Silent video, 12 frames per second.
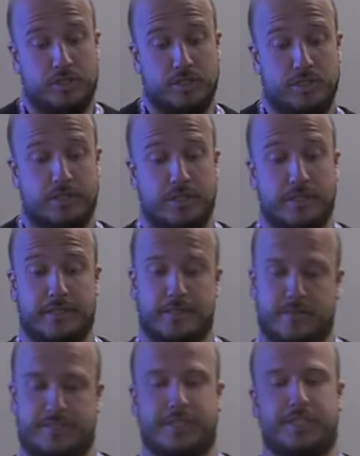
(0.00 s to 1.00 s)
The,
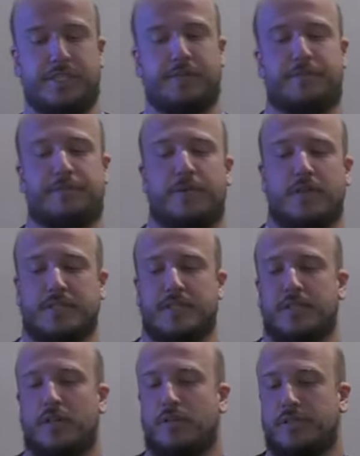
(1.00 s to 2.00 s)
the research
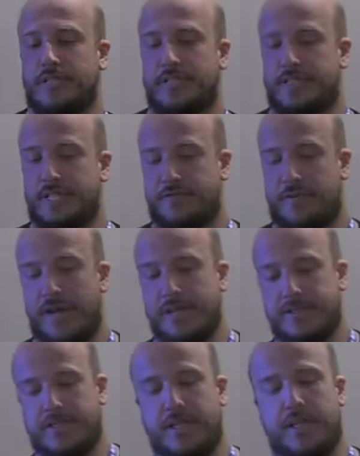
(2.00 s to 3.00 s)
focused on
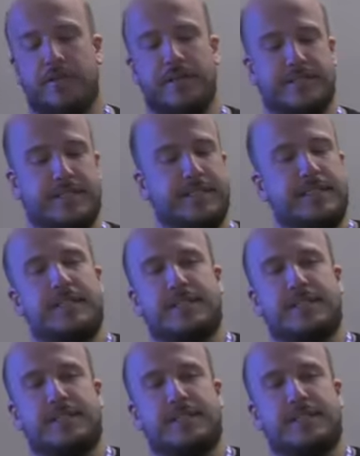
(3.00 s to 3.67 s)
identify security